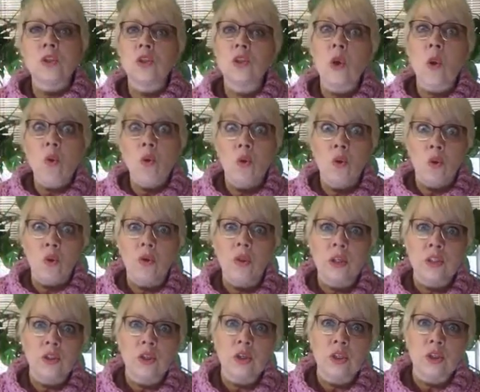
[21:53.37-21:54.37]
so cool
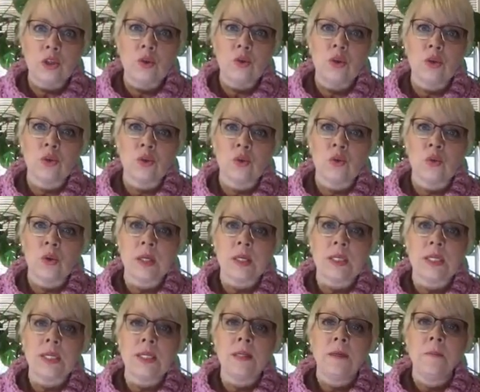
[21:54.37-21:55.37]
that you can do it so
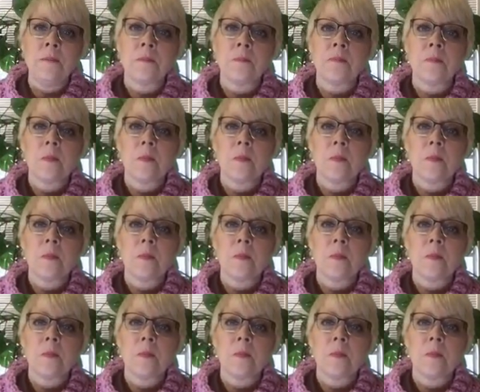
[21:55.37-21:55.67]
quickly.